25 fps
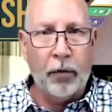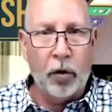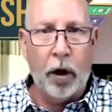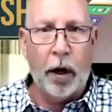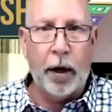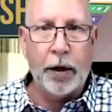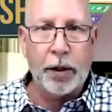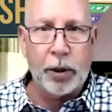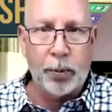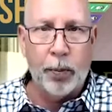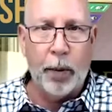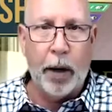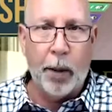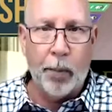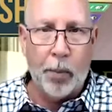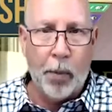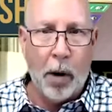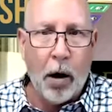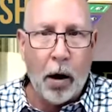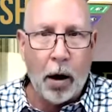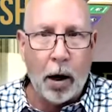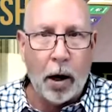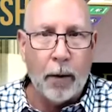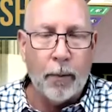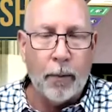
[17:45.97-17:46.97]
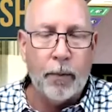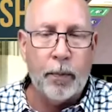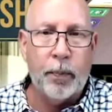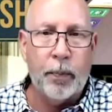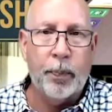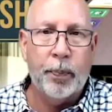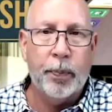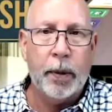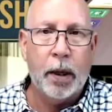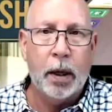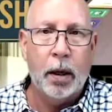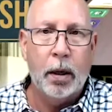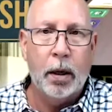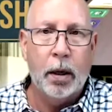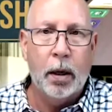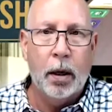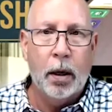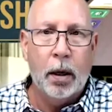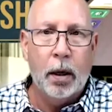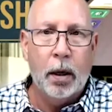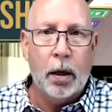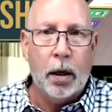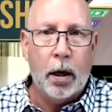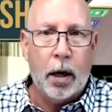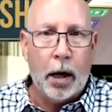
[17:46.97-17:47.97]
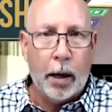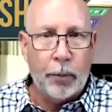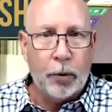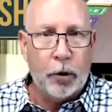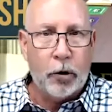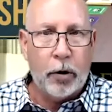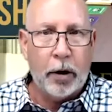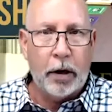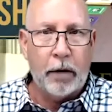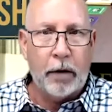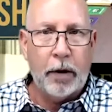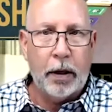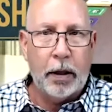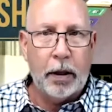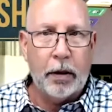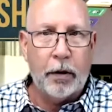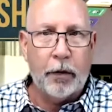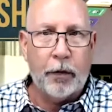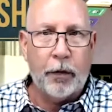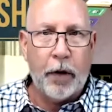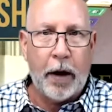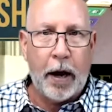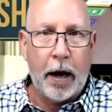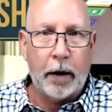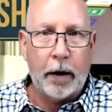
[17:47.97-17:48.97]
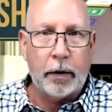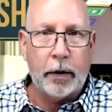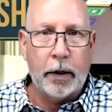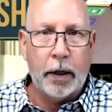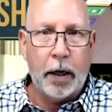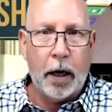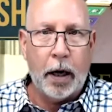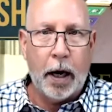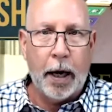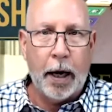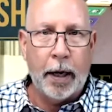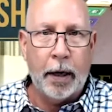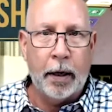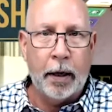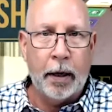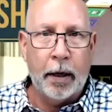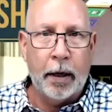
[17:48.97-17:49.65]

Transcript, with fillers: lost my mom. I'm grieving the fact that I,